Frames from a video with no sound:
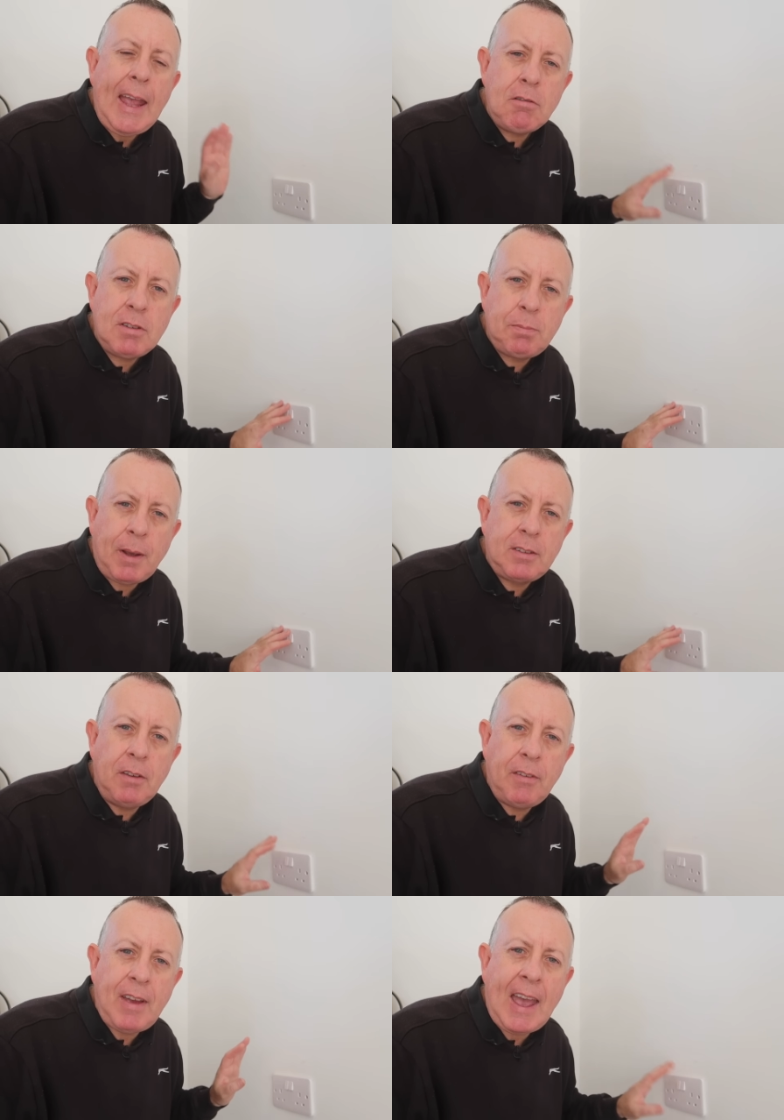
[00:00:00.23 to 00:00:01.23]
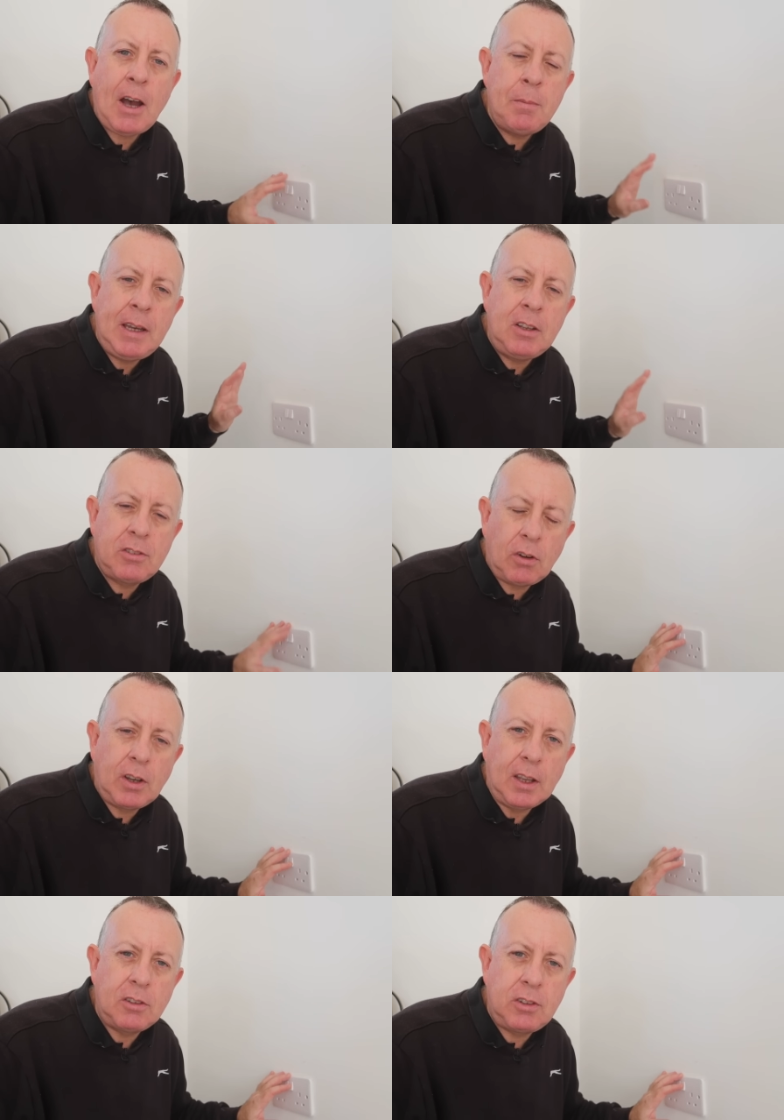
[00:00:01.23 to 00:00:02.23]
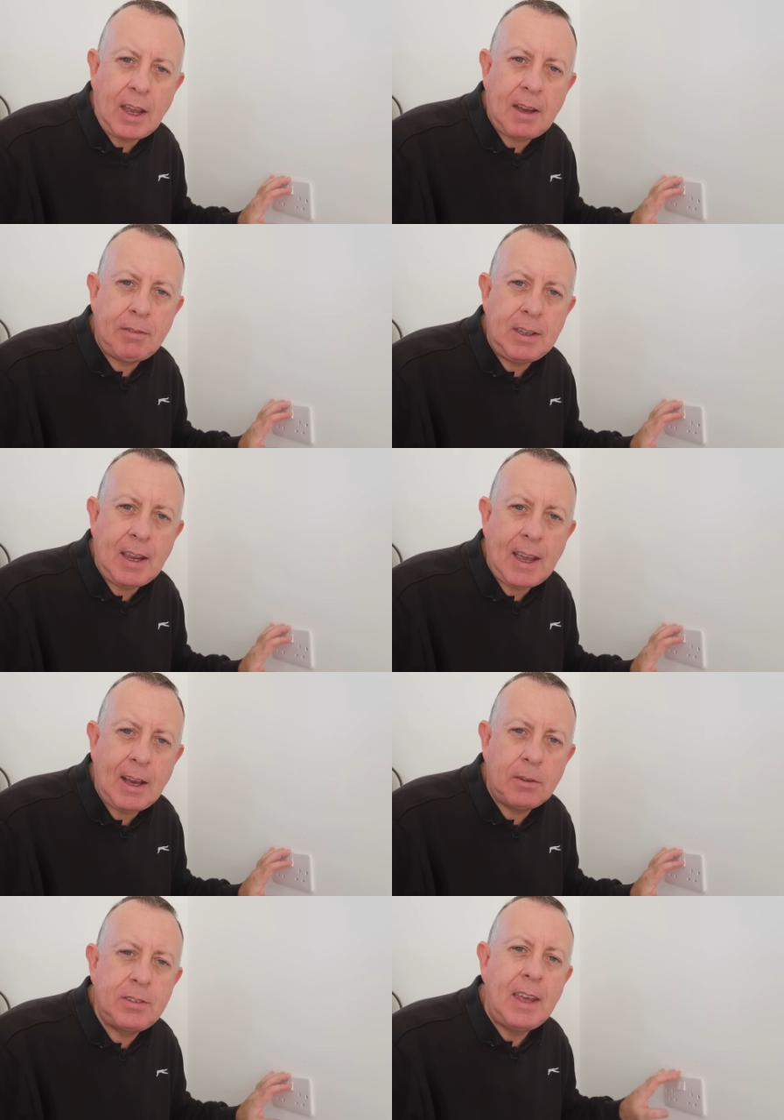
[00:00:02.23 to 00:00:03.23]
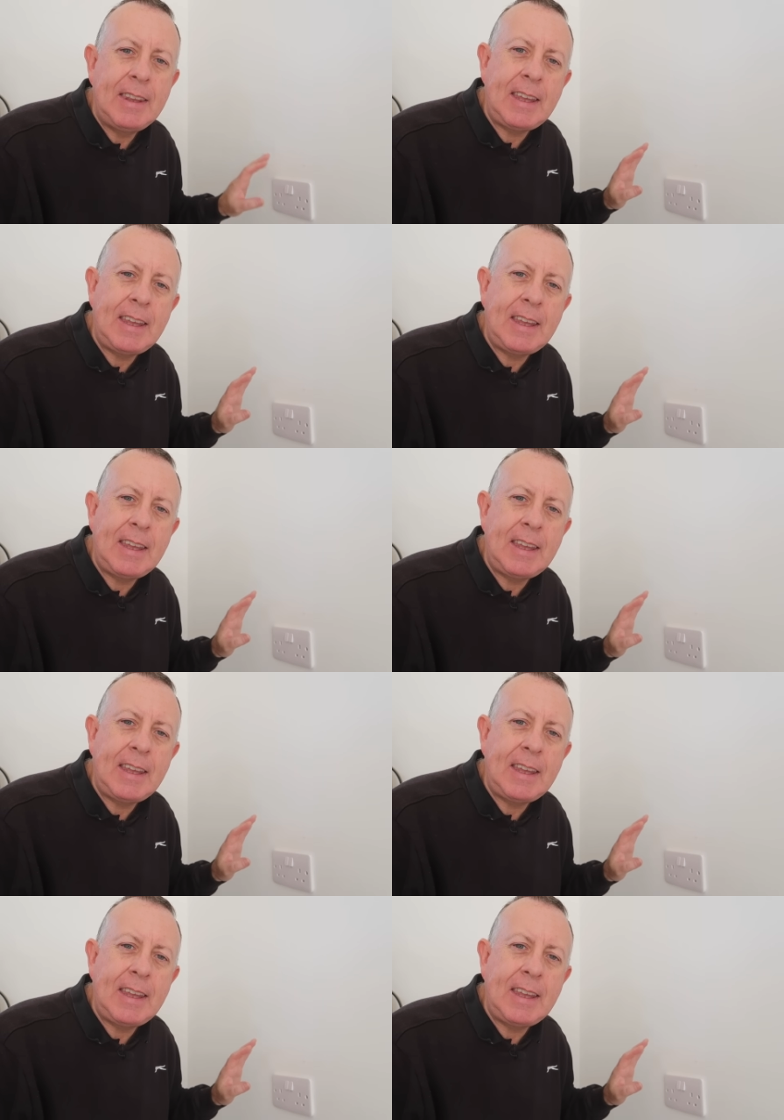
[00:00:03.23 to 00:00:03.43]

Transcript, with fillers: irrespective of how many sockets you have in your house,